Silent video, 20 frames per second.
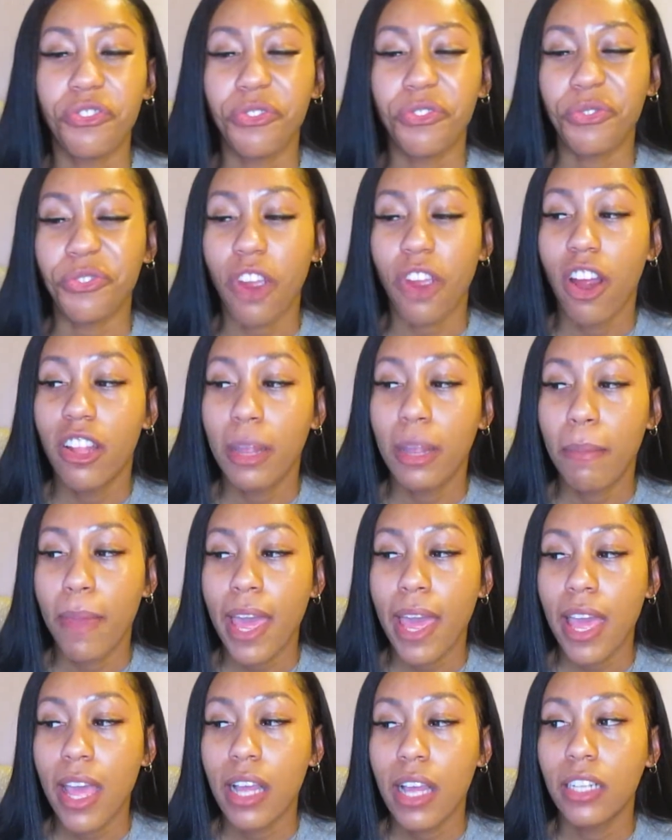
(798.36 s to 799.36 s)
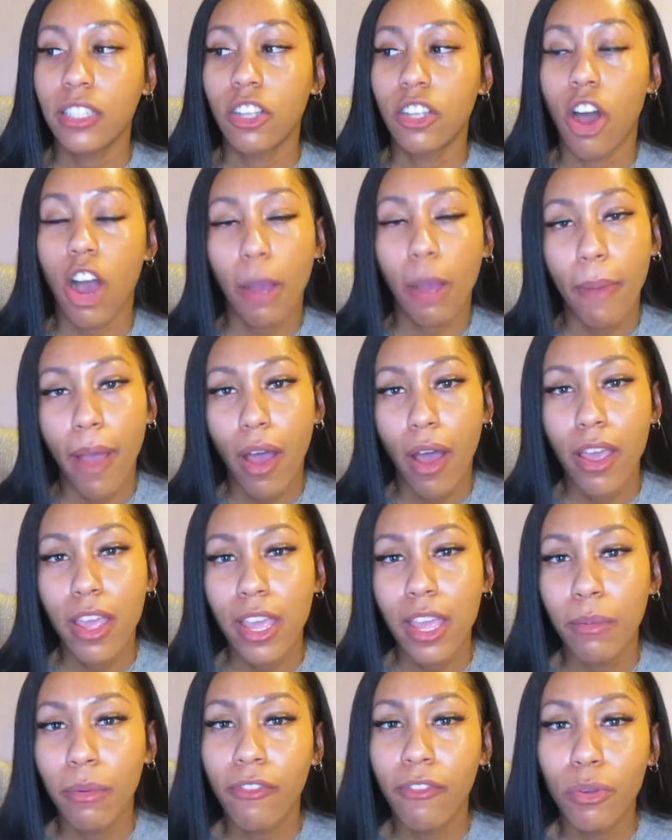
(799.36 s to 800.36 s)
Charlamagne talk about
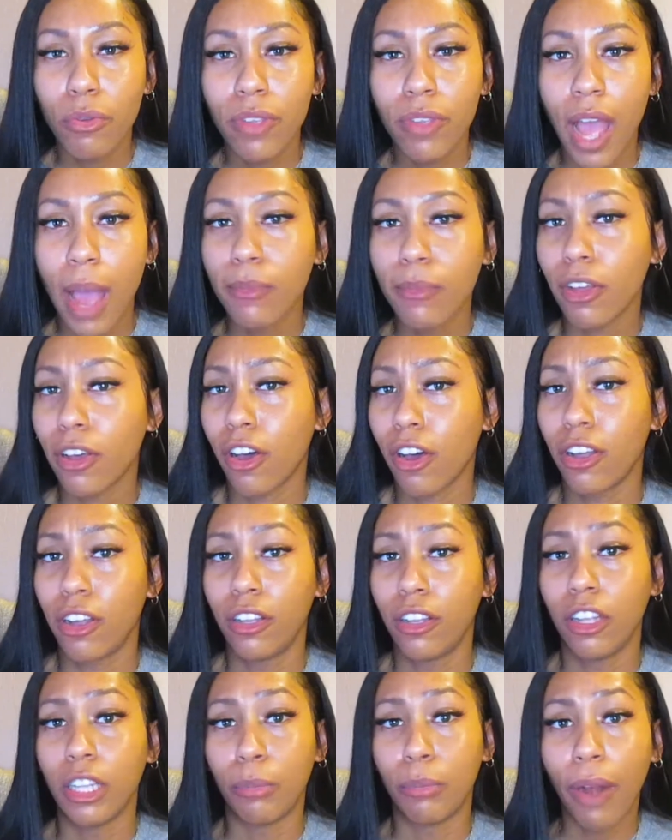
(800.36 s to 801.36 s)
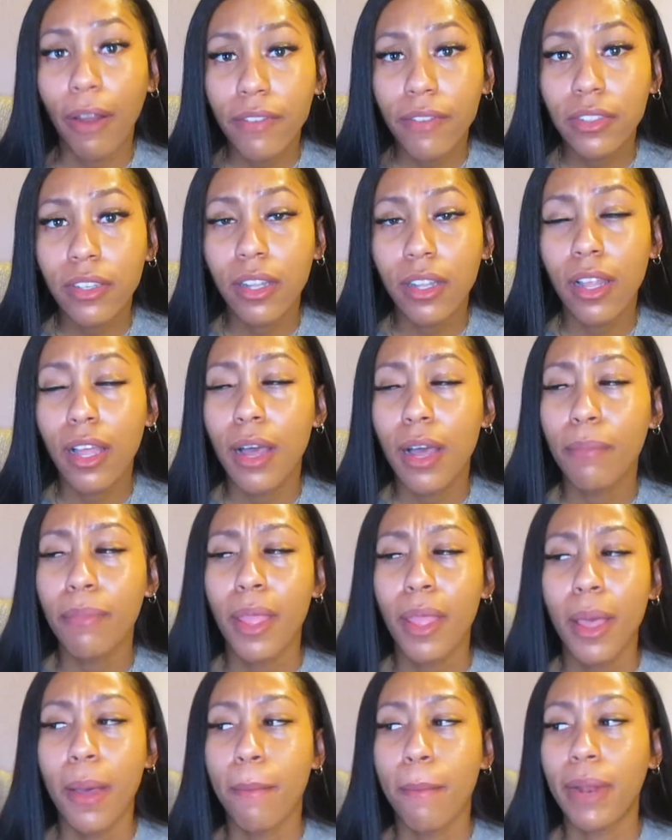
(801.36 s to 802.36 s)
him a few times on the Breakfast Club,
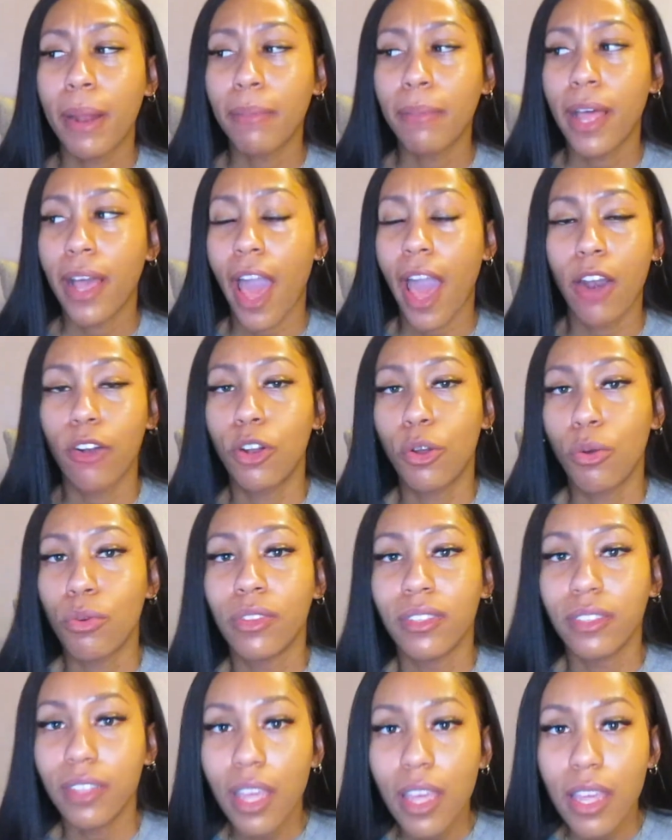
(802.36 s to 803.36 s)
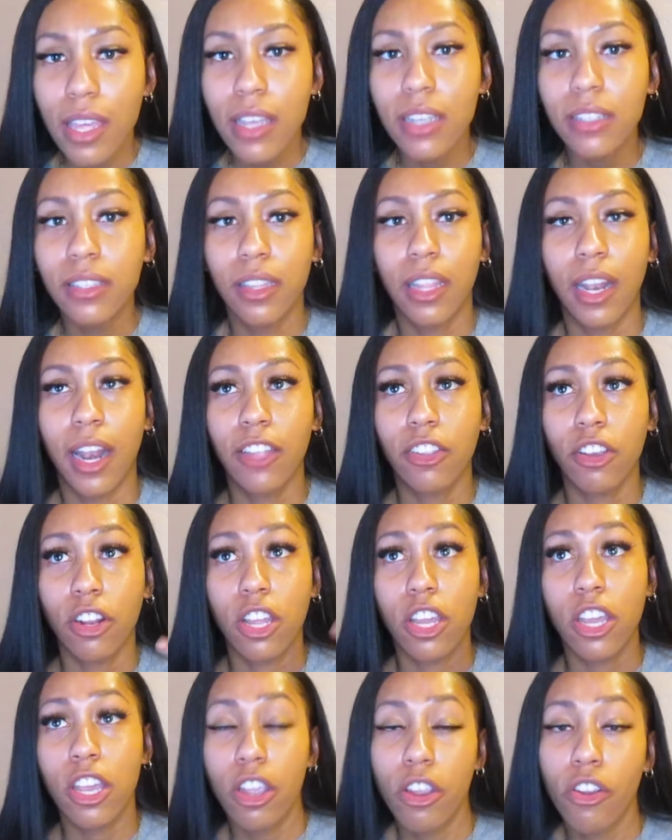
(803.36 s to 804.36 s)
but I'm like, I don't know who this is. And then I started
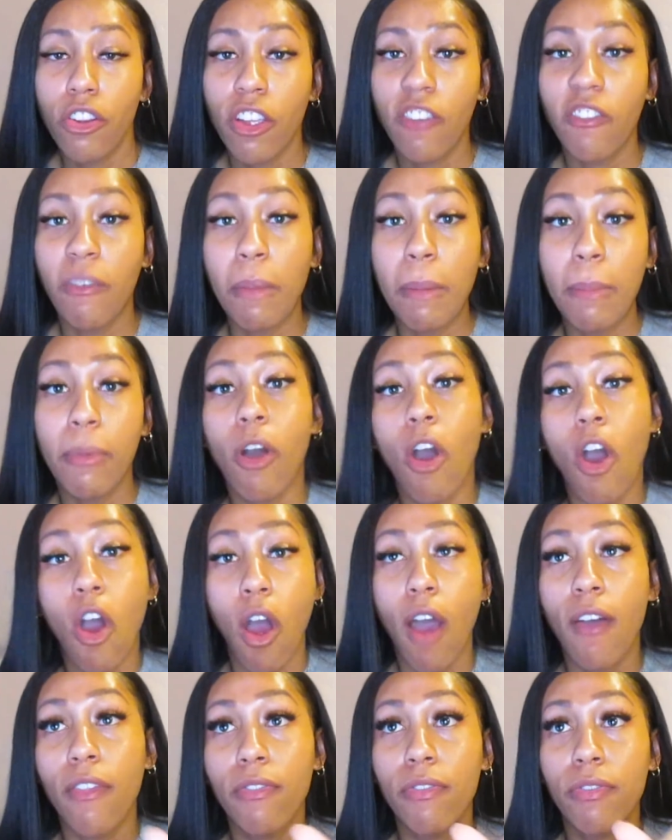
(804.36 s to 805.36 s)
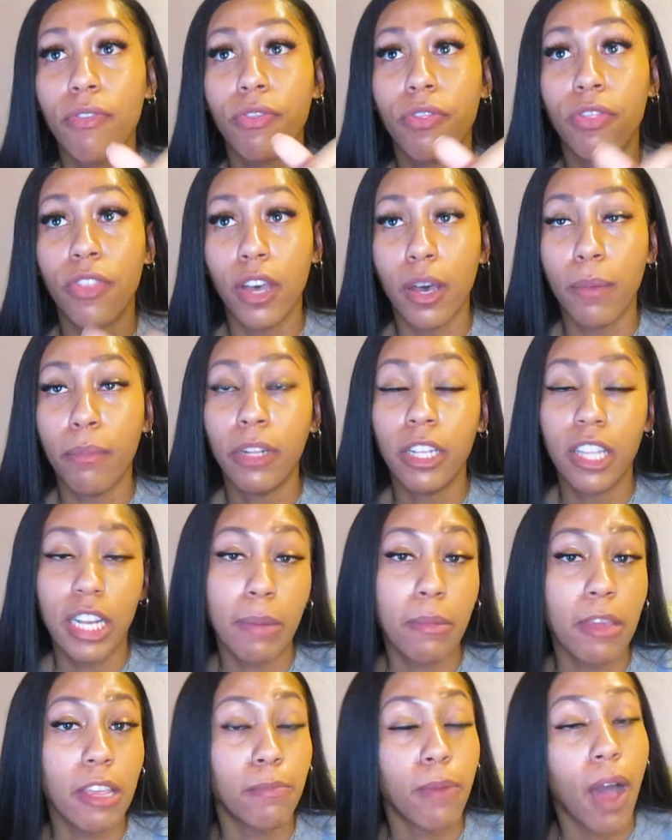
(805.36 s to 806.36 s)
hearing from people on the Bully and the
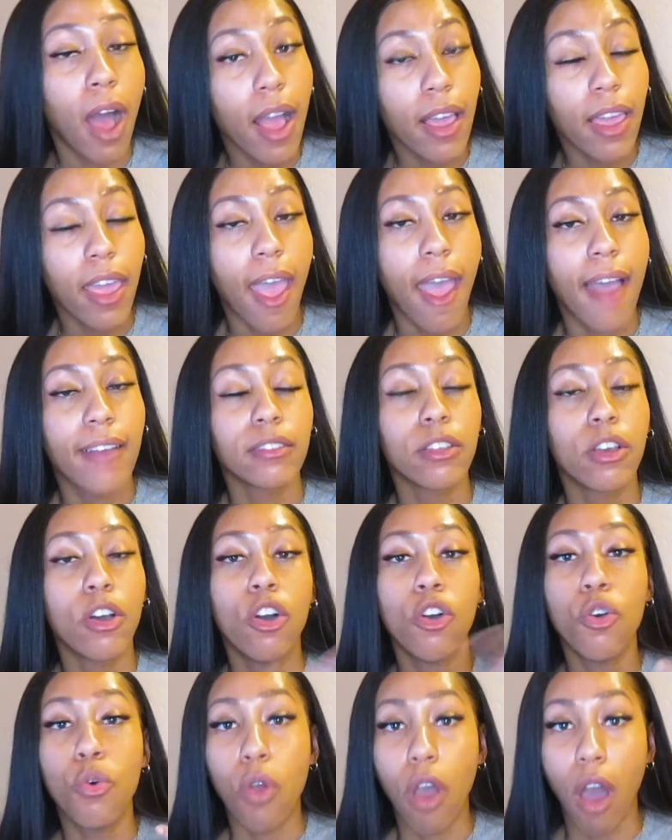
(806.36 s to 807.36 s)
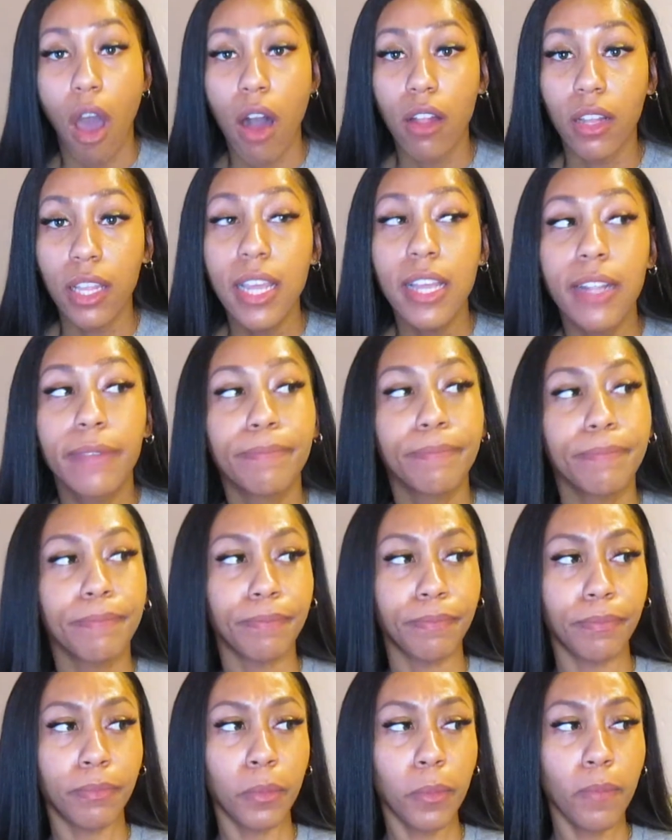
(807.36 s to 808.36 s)
Beast podcast who call in
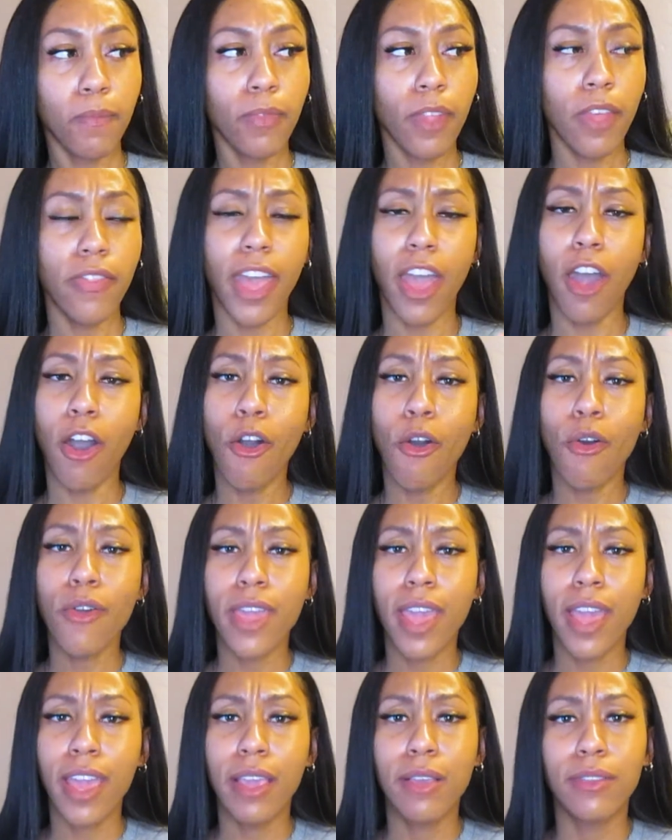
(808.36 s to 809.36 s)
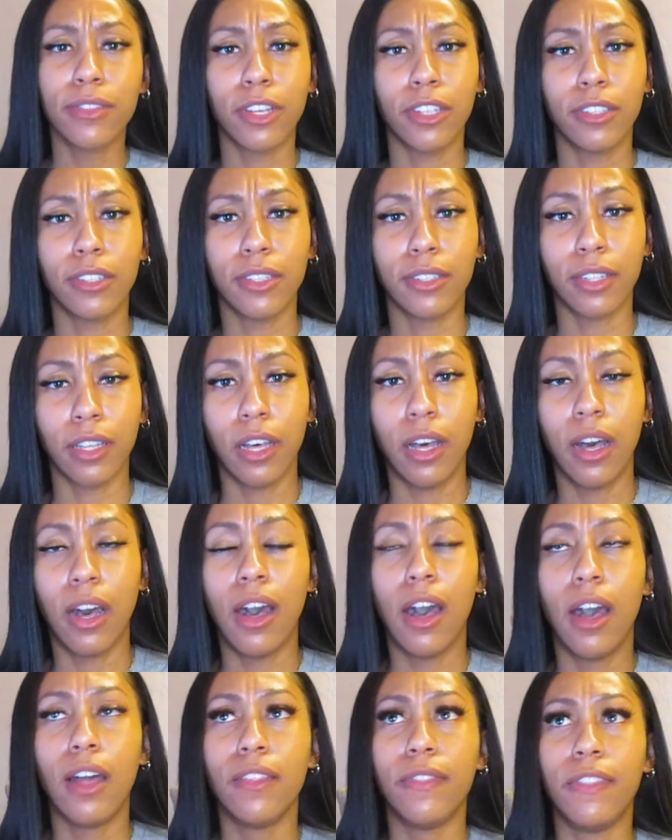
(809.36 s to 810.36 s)
that, oh yeah, he's on this
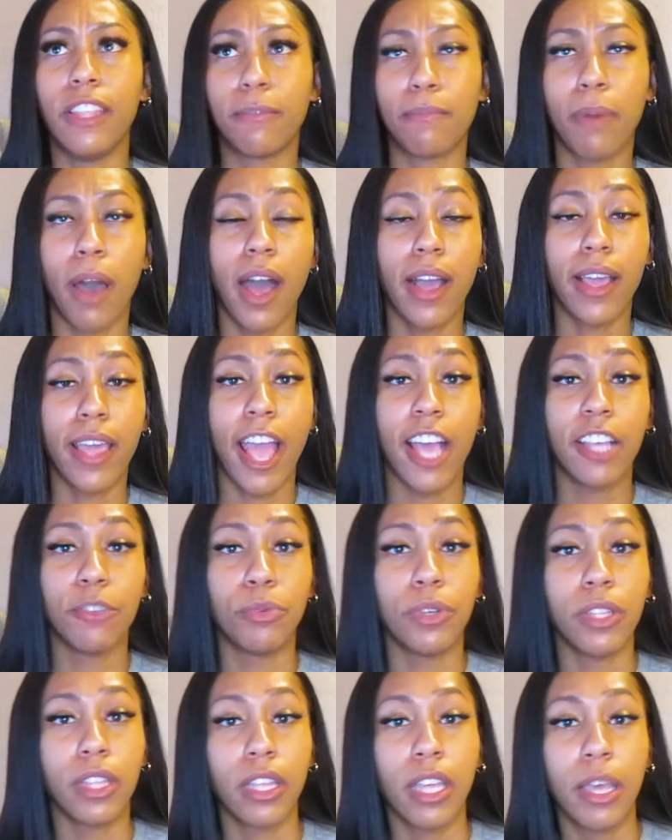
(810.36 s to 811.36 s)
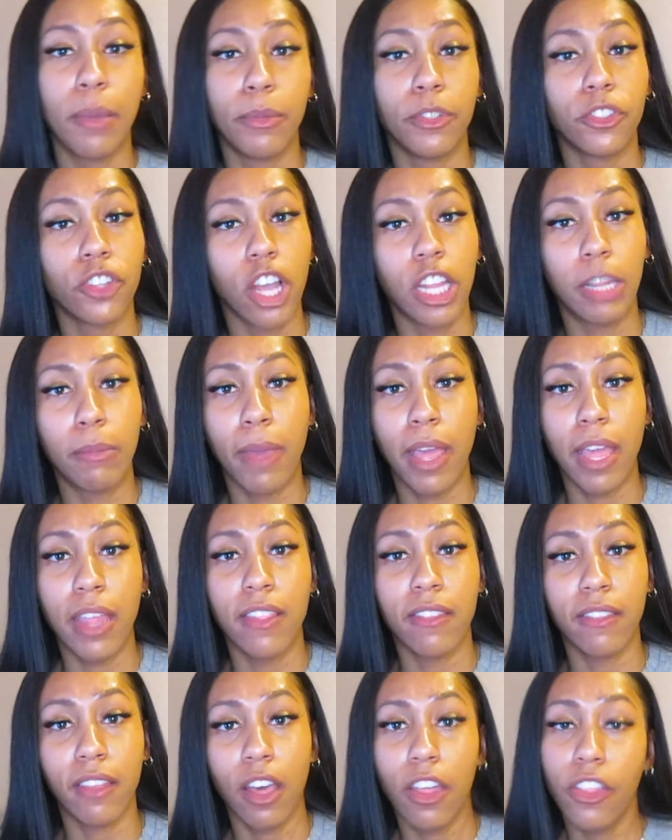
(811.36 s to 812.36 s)
podcast with him and Charlamagne and
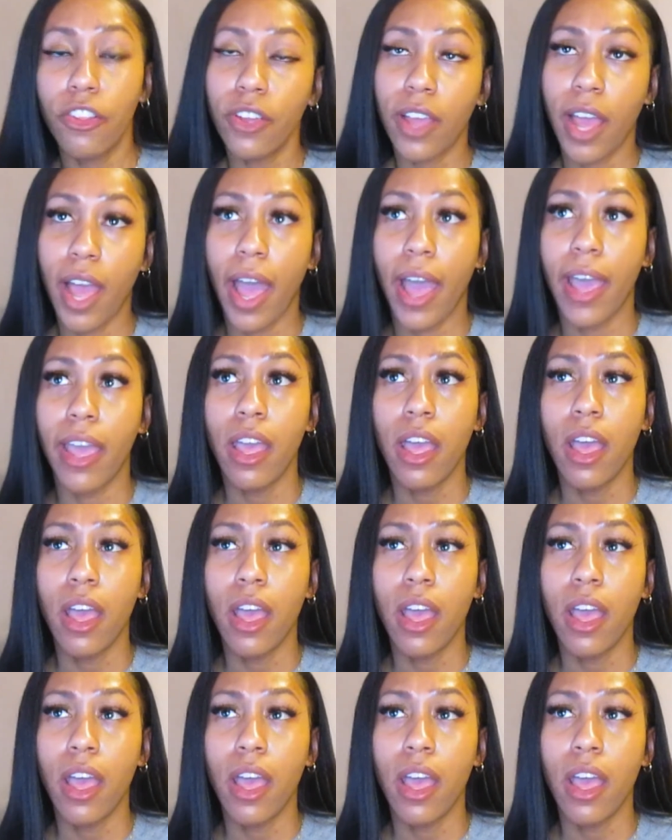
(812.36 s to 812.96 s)
this other guy.